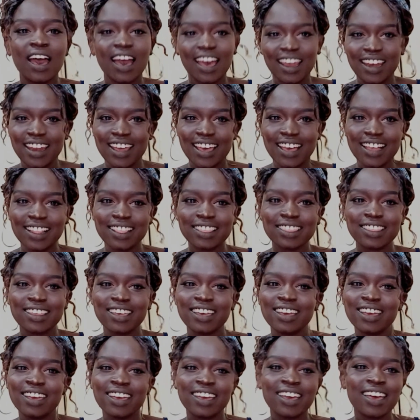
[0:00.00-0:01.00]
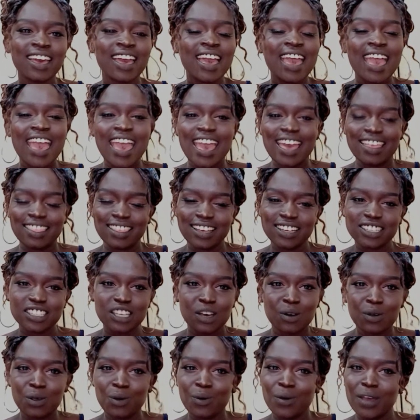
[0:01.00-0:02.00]
unhealthy, and that's
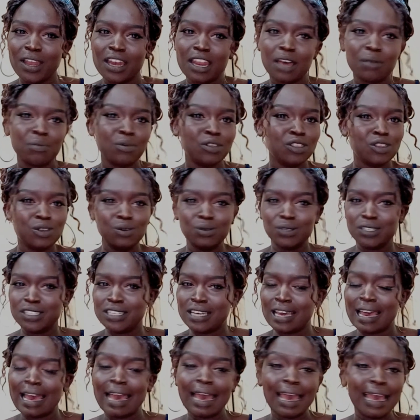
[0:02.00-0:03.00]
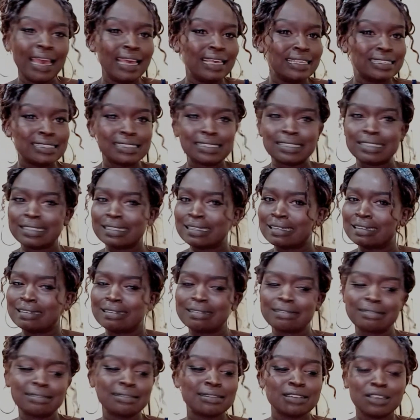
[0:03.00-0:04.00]
how you end up with UTIs,
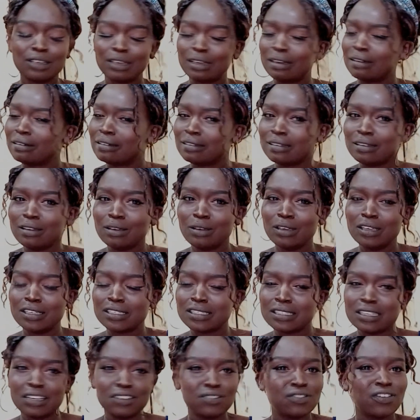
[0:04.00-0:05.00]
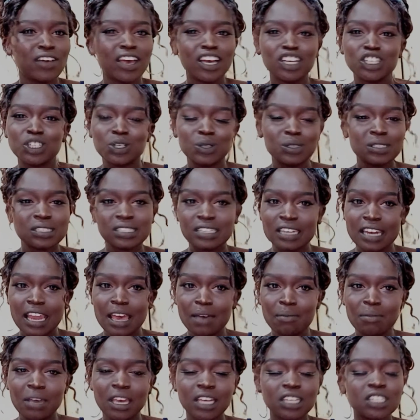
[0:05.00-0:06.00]
yeast infections,
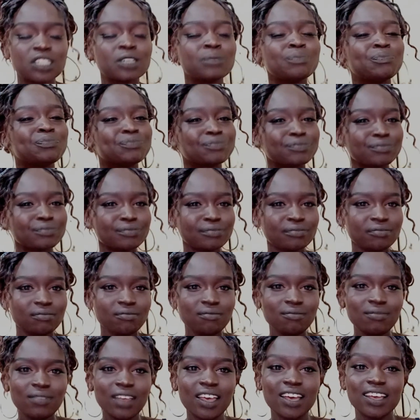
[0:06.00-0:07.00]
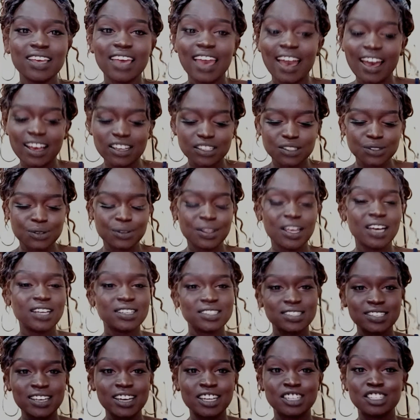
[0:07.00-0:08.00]
name it. Yeah, so
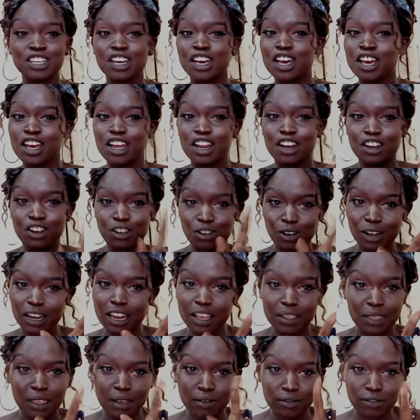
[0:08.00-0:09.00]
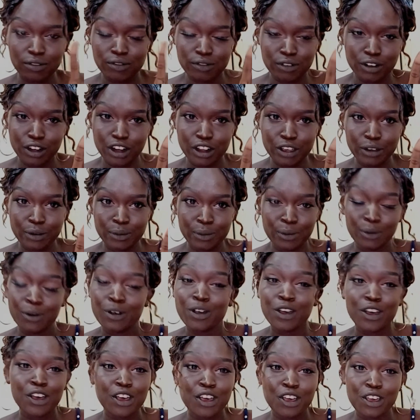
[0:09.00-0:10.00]
that's it. Don't let them fool you.
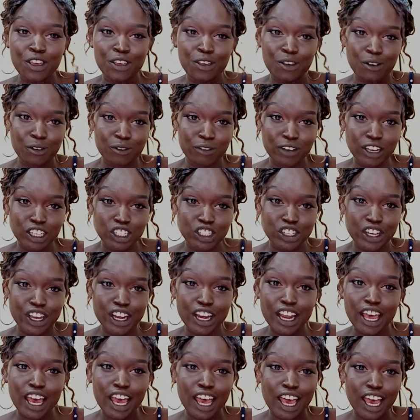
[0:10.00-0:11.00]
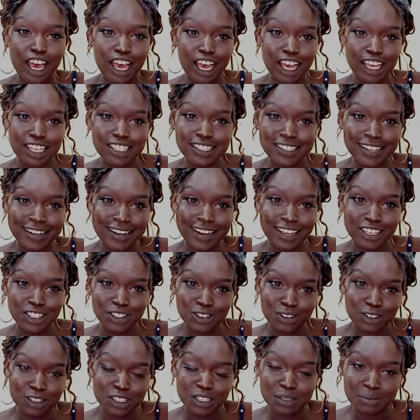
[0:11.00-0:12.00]
Your vagina has a
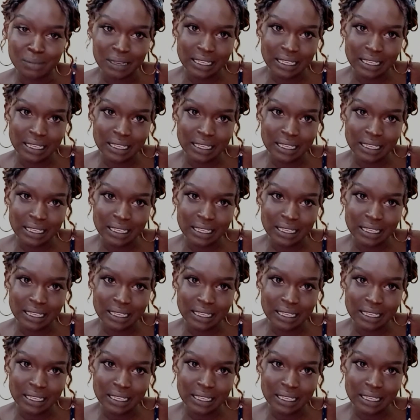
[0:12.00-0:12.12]
natural